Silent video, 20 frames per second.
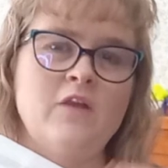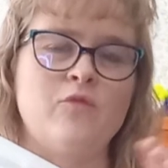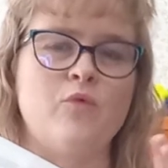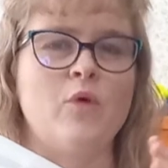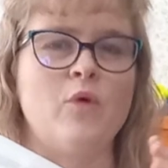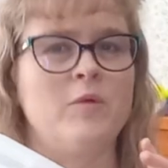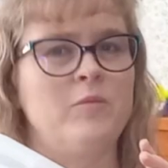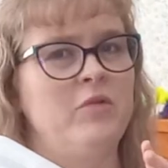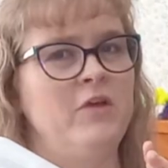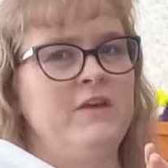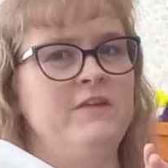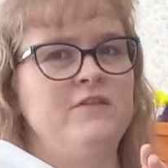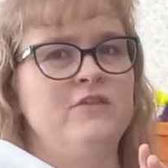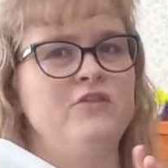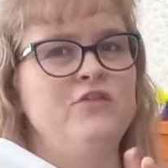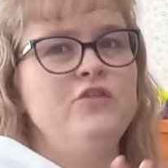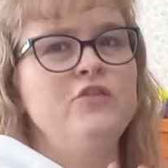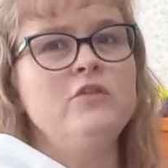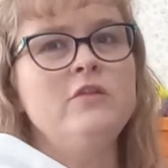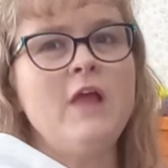If one place
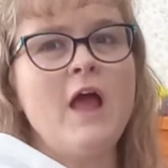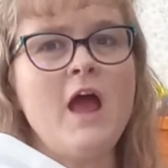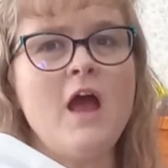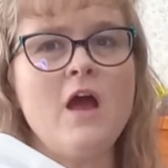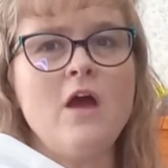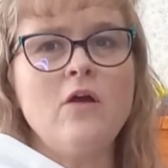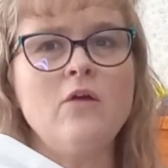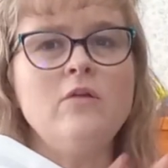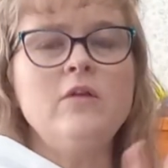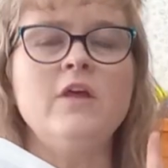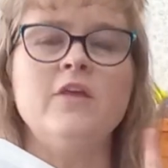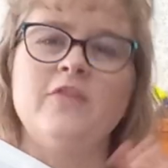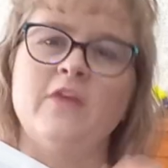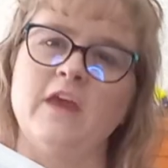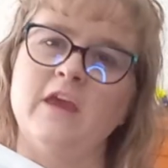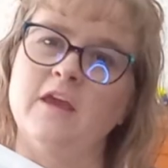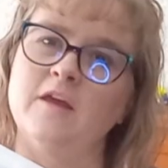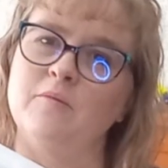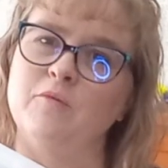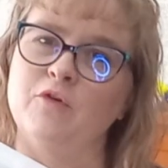is too loud,
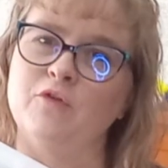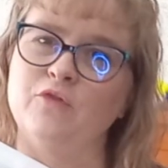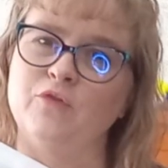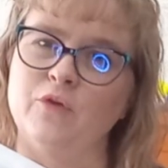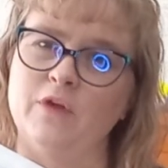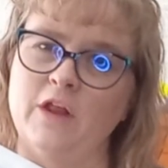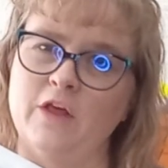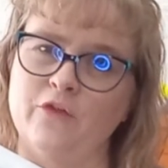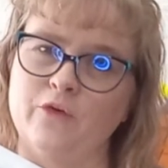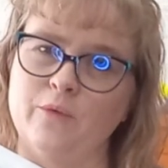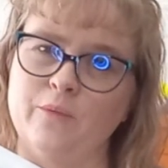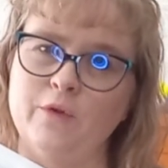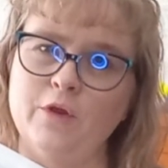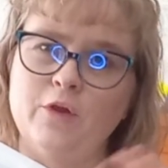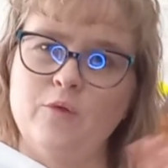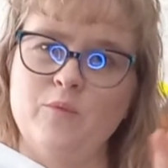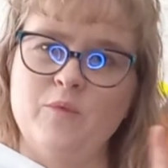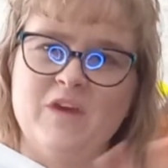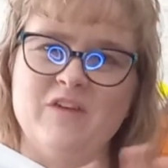they can move to another room.